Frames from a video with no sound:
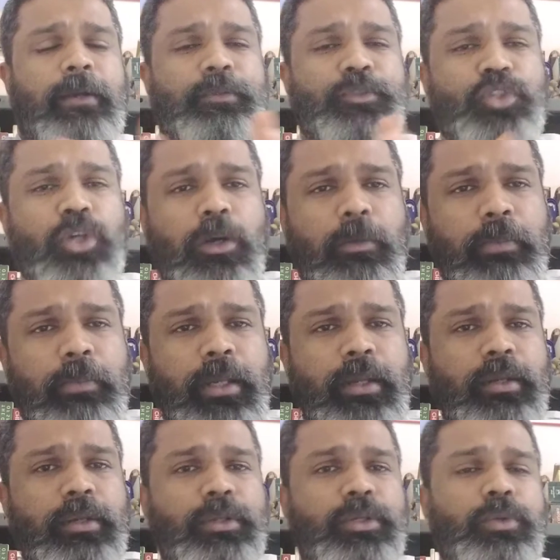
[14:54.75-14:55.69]

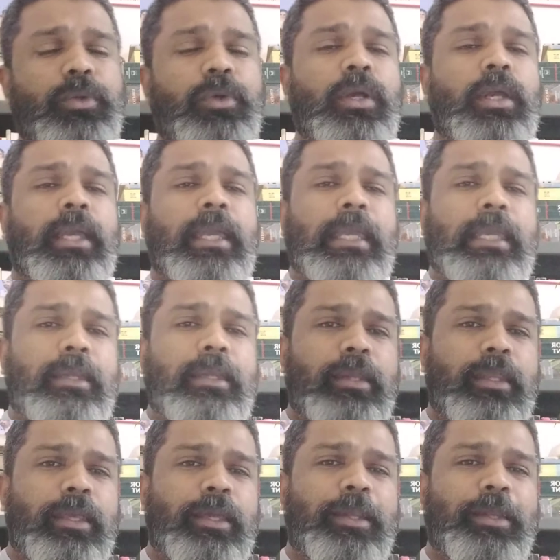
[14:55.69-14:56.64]
German to
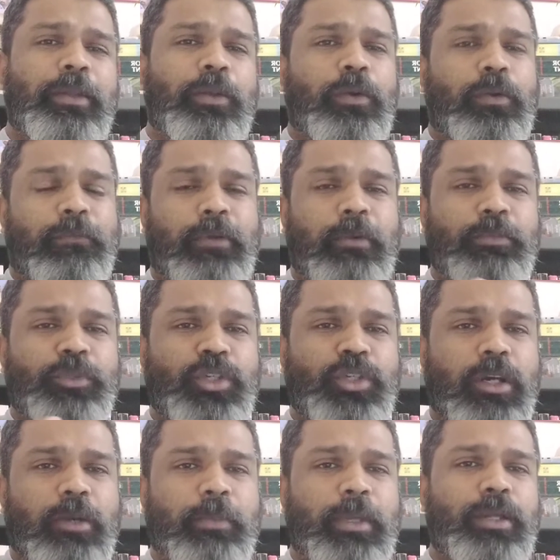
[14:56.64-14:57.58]
Indian or from
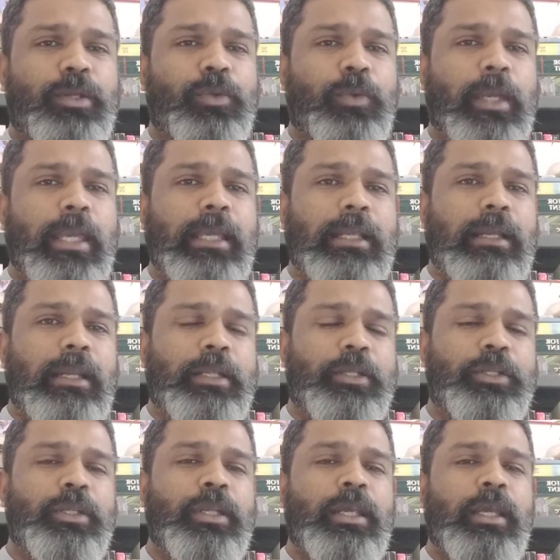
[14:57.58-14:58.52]
German to
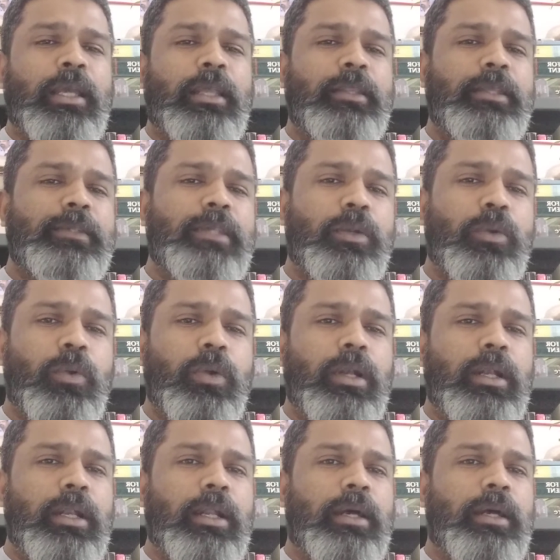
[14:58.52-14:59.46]
English. These are
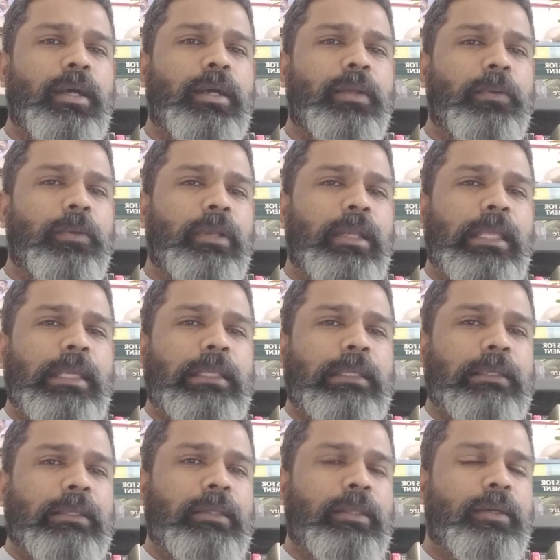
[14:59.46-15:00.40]
all
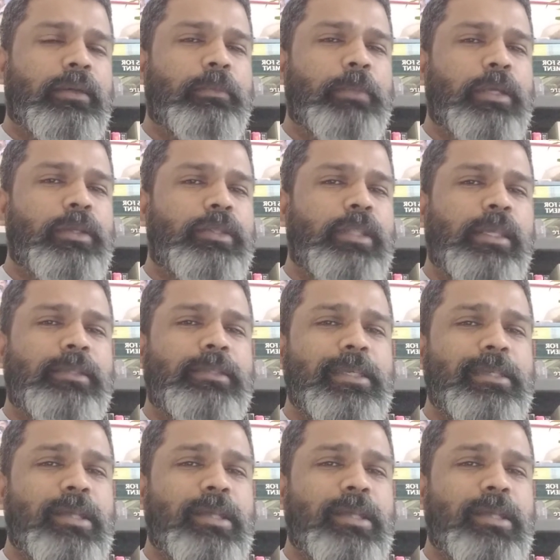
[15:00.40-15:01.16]
linked because these